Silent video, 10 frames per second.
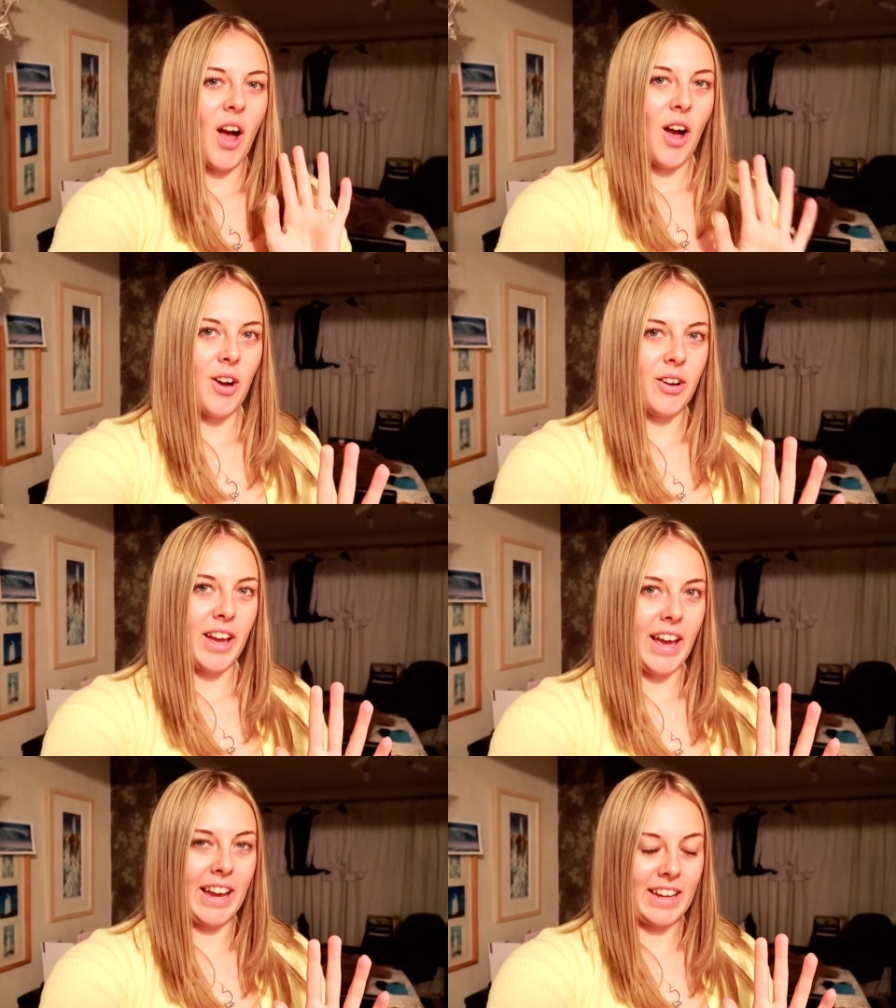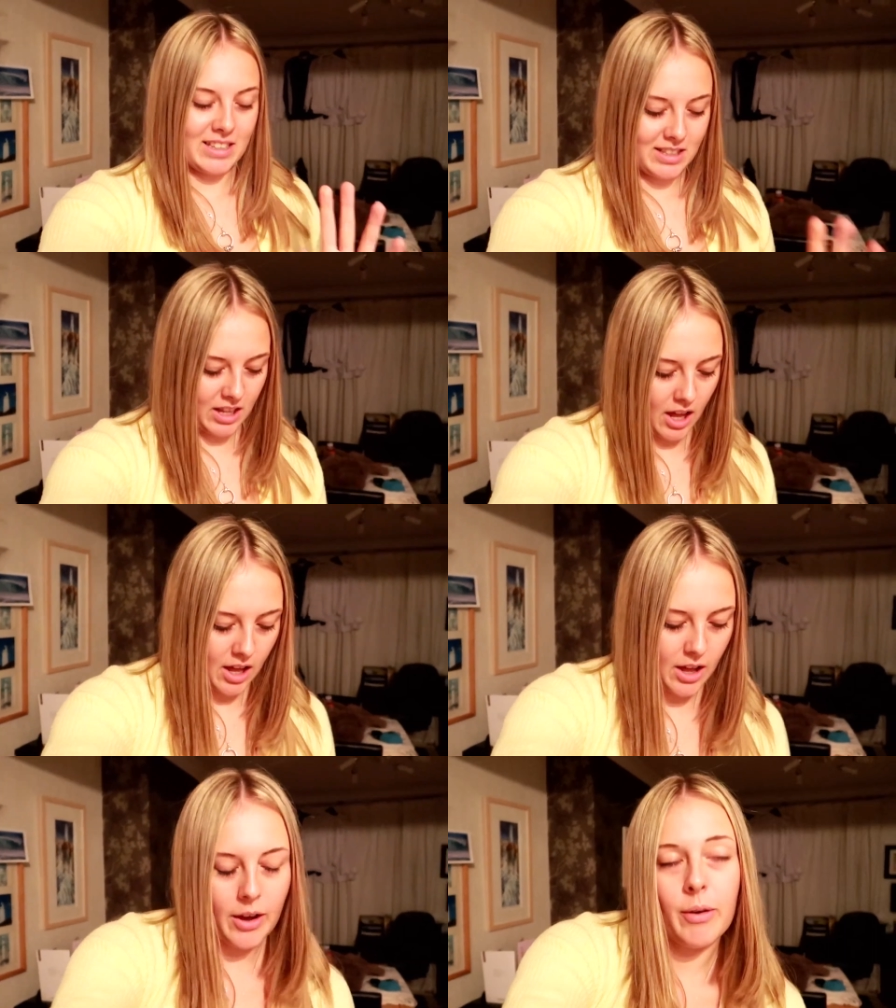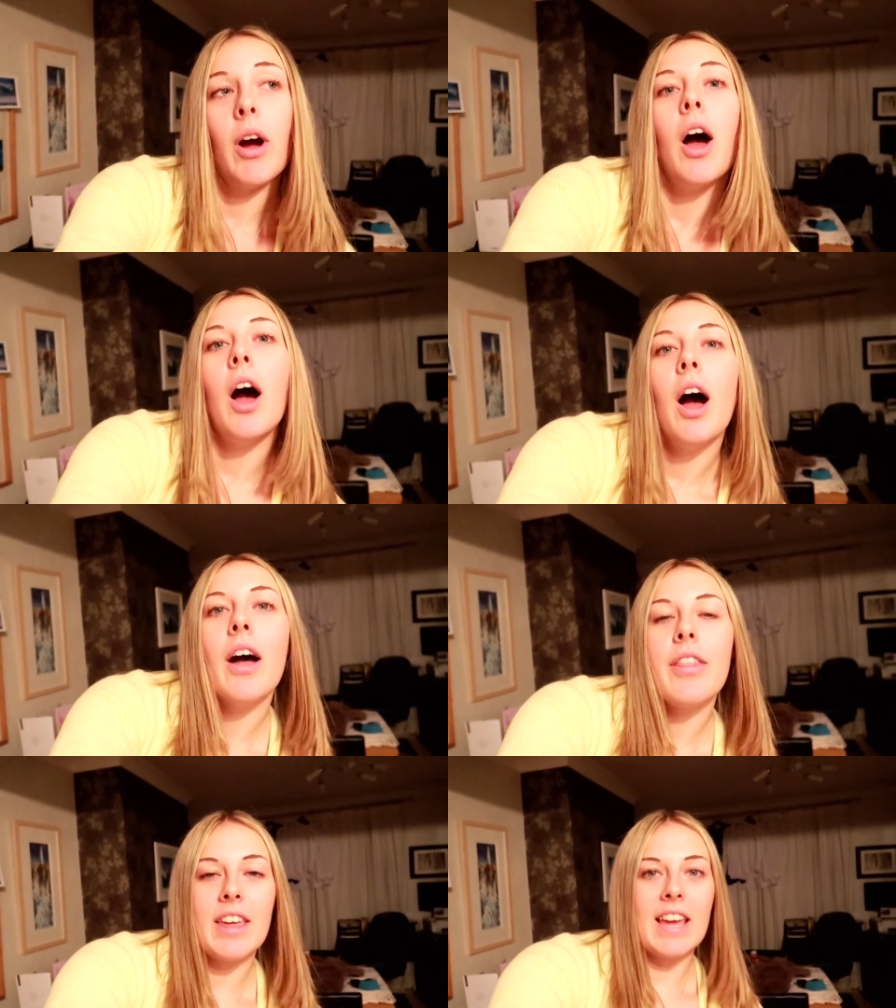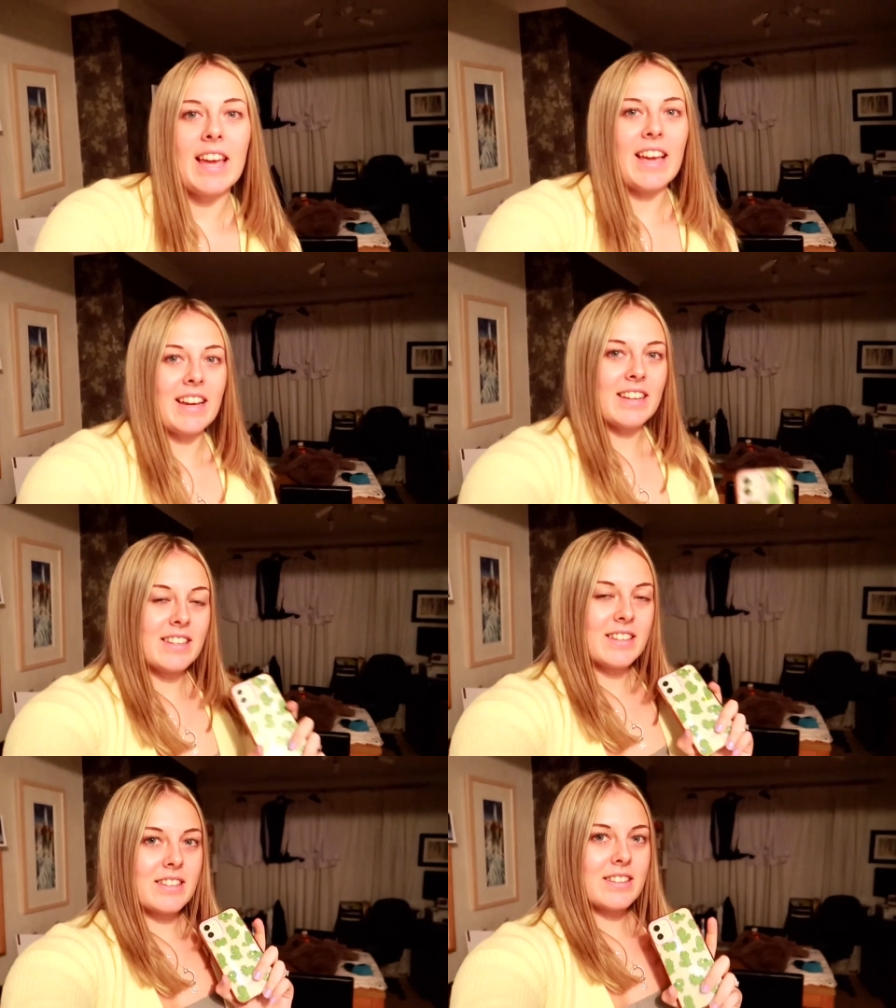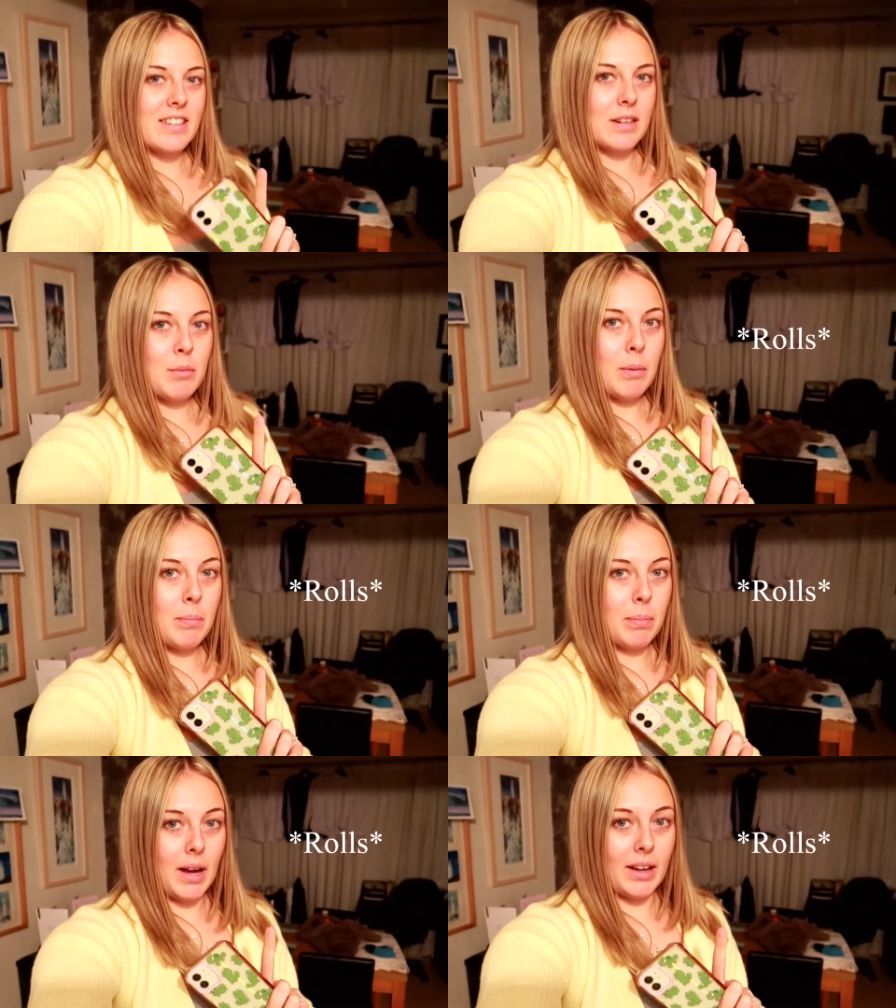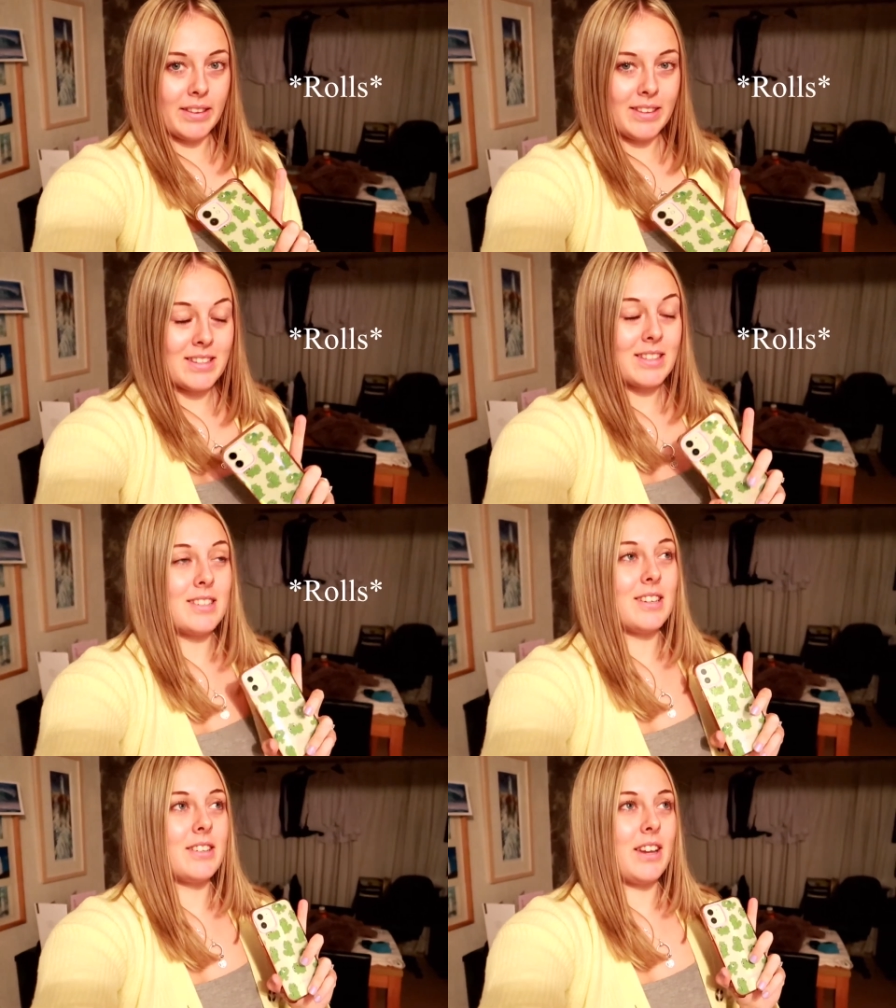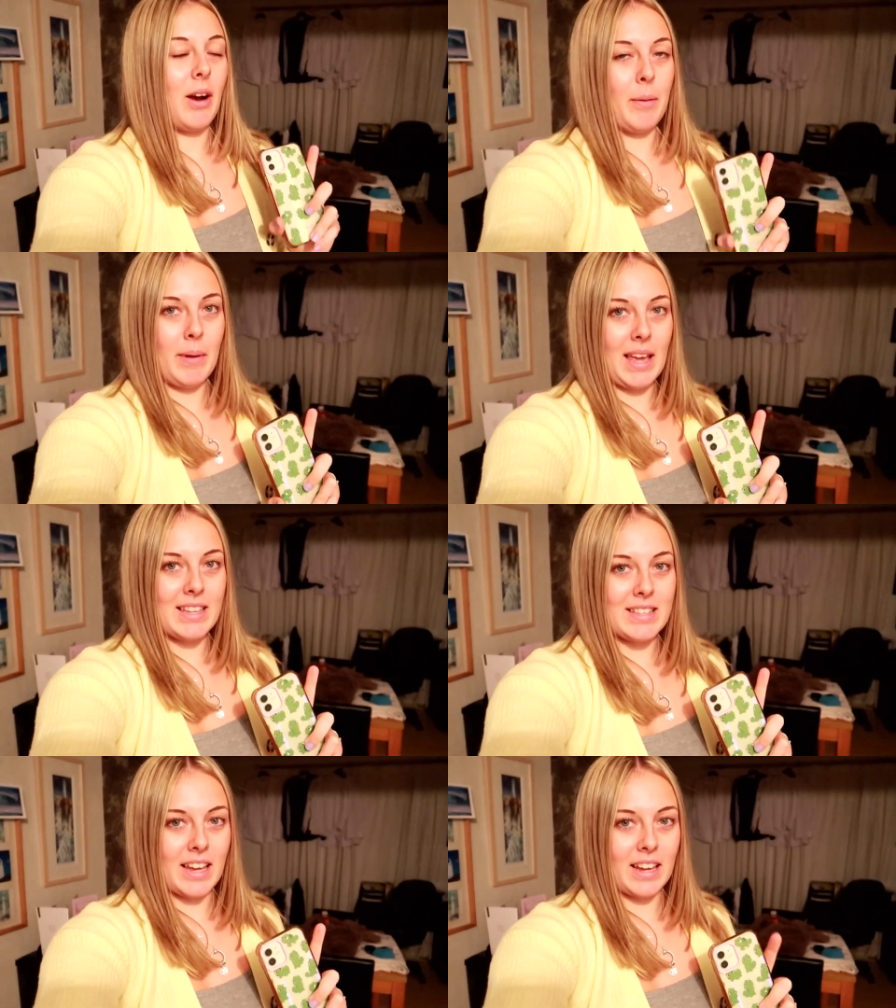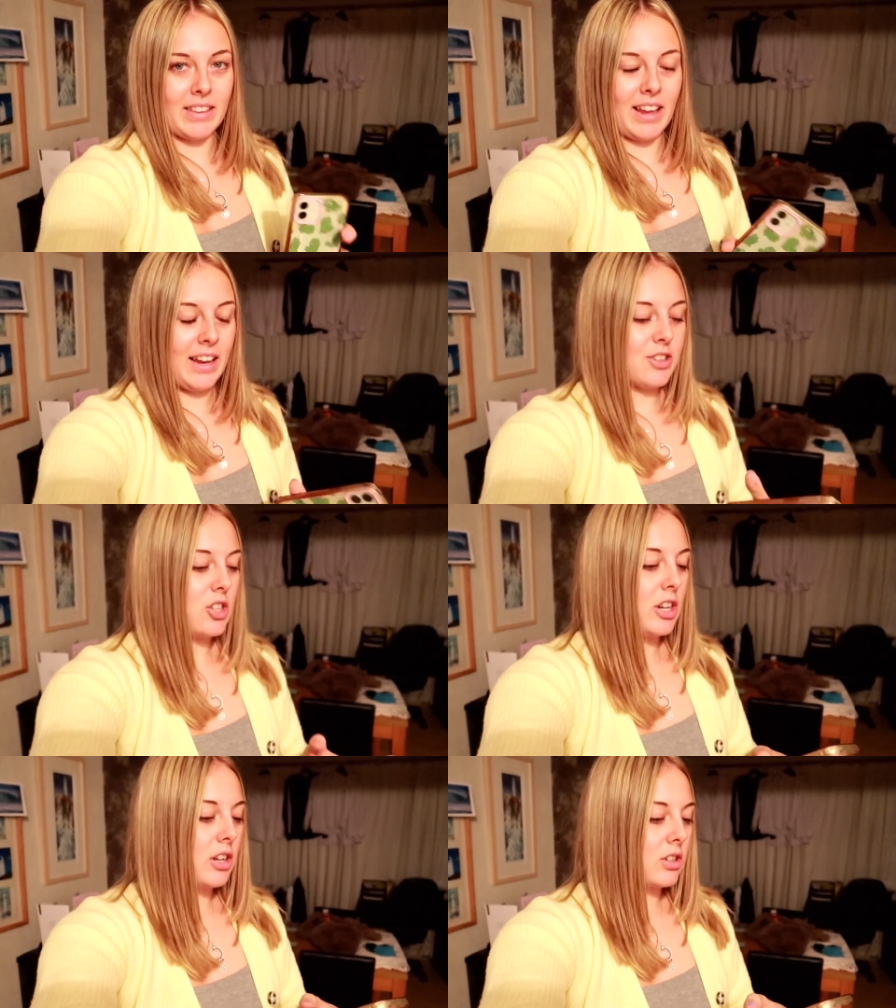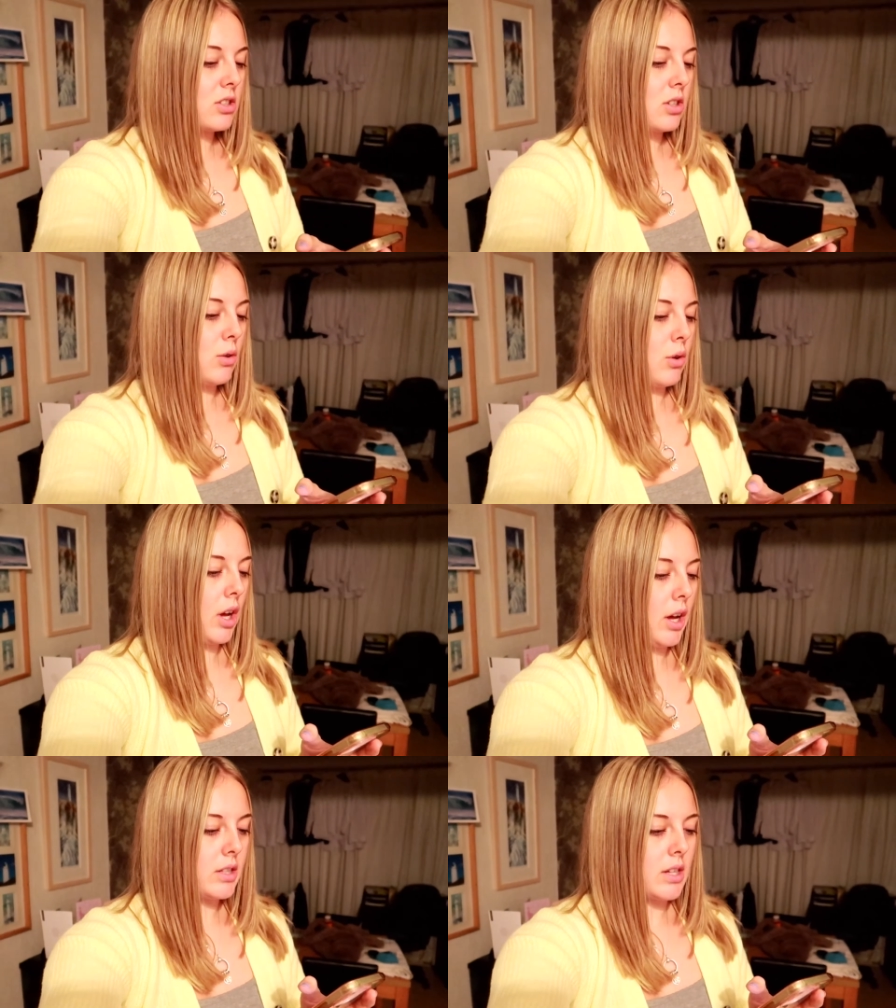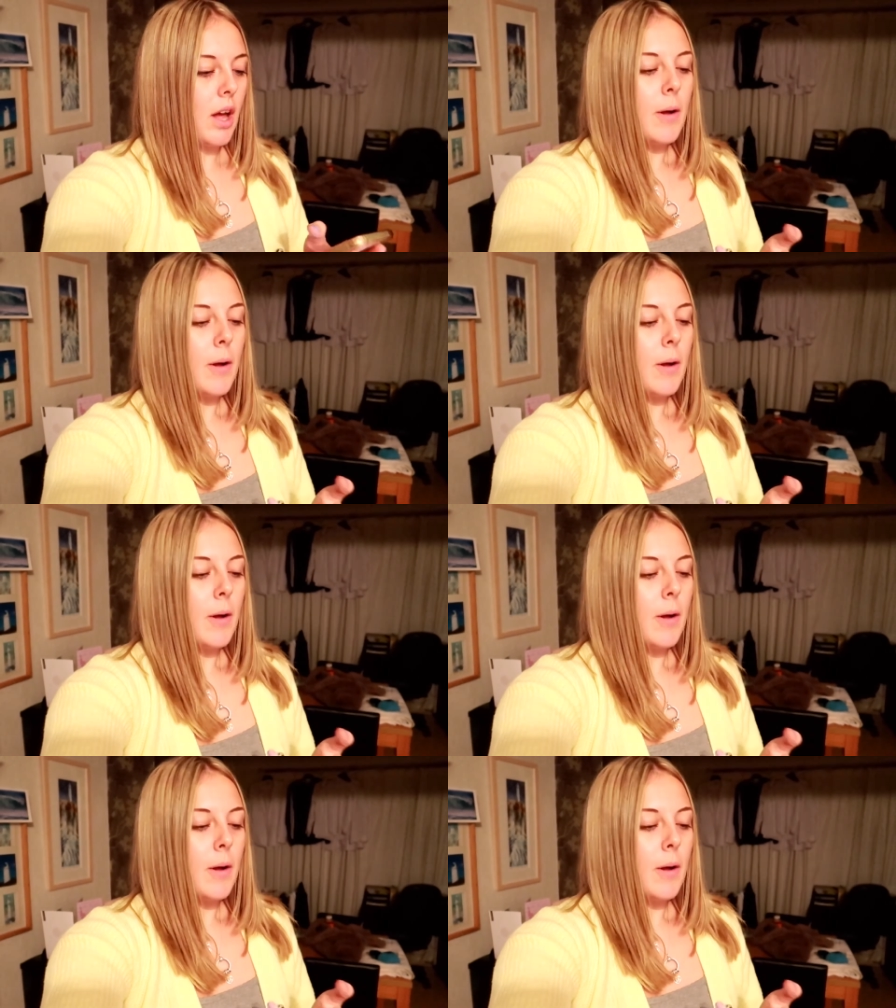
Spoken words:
Okay, so the cinnamon buns turned out amazing. They literally look so good.